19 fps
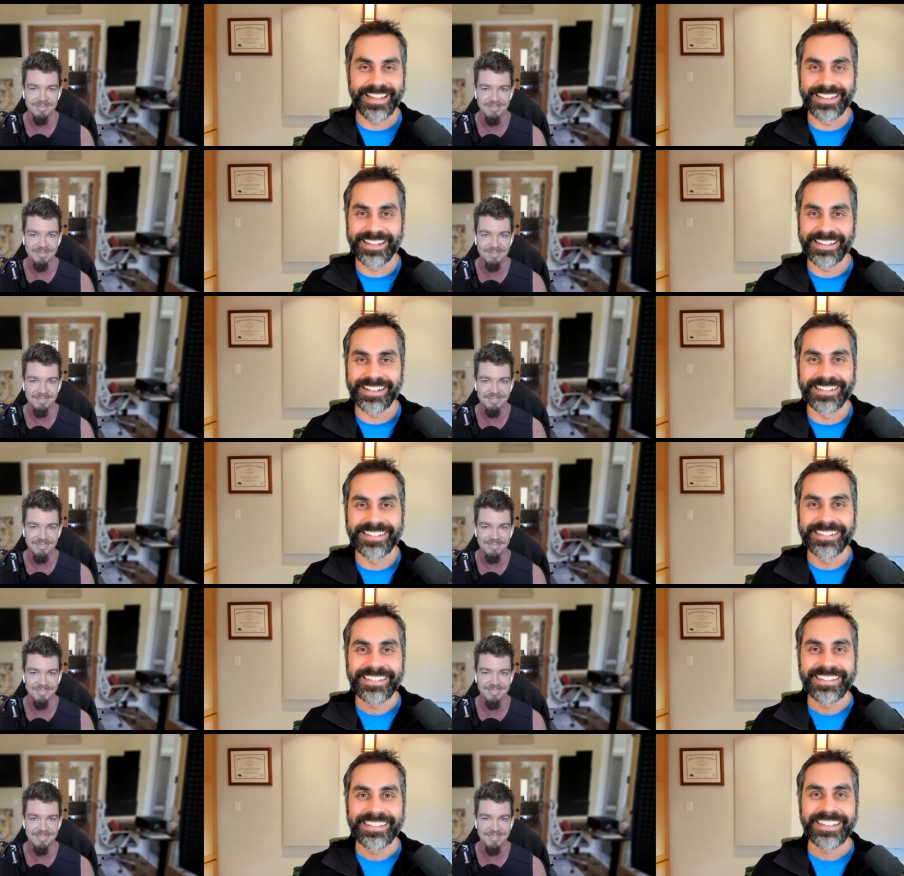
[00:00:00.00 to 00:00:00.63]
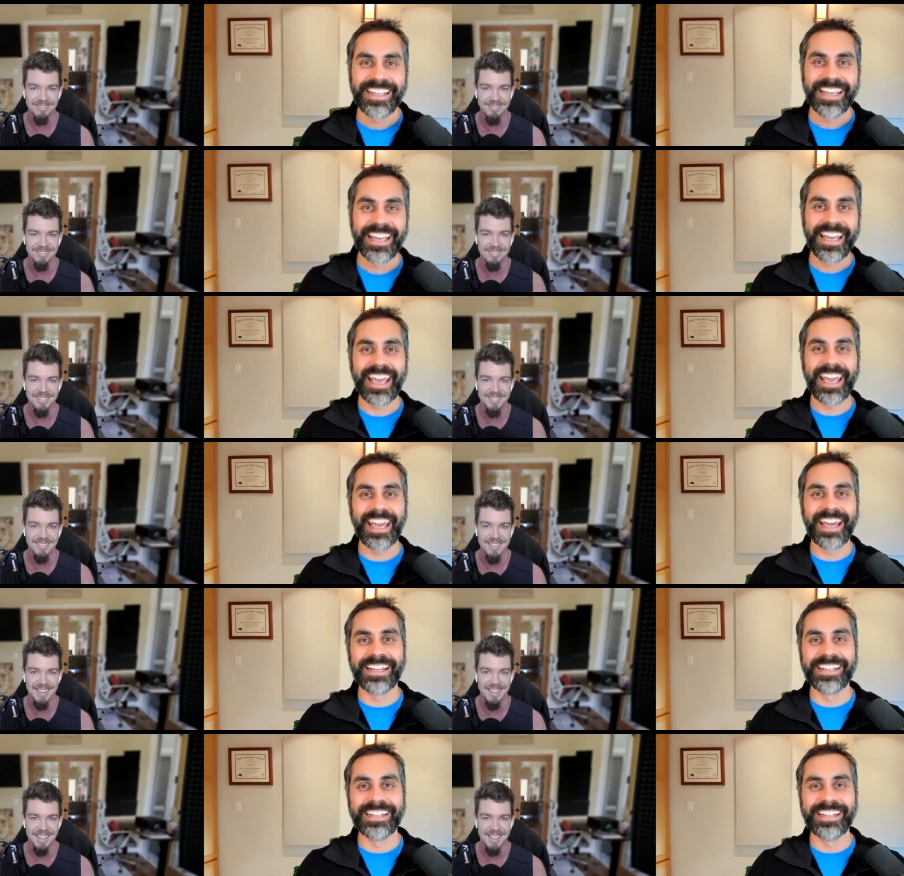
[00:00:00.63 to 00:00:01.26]
Speaker 1: you know,
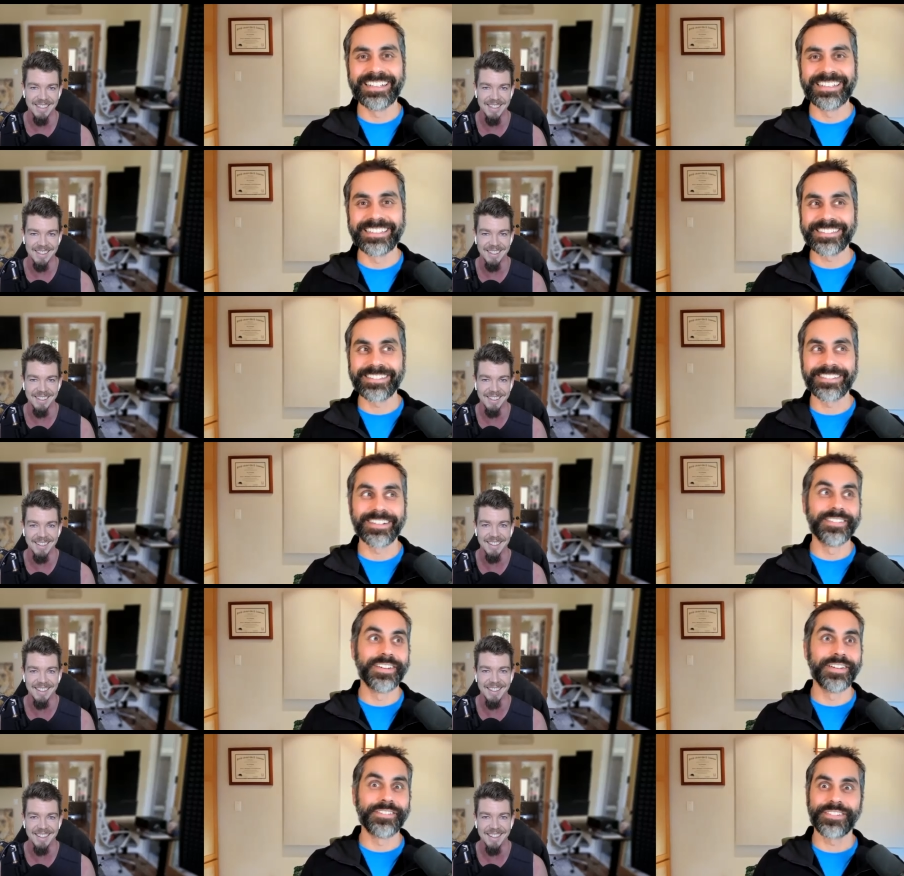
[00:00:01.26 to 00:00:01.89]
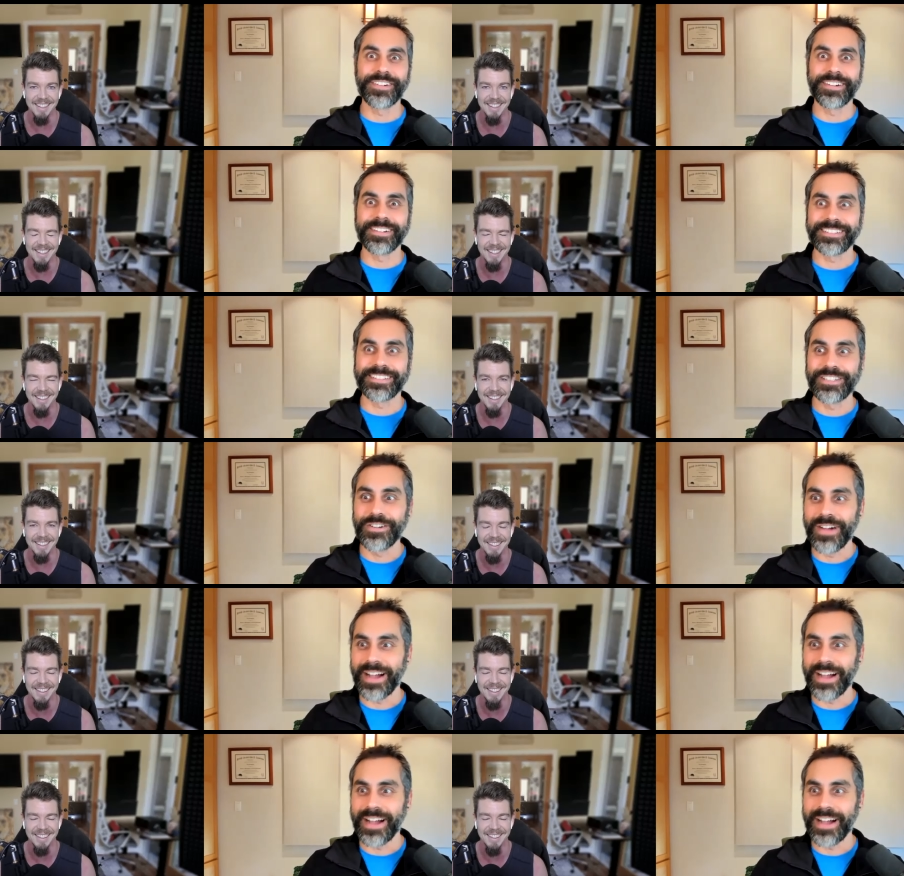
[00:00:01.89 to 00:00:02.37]
and uh, so I'm up for two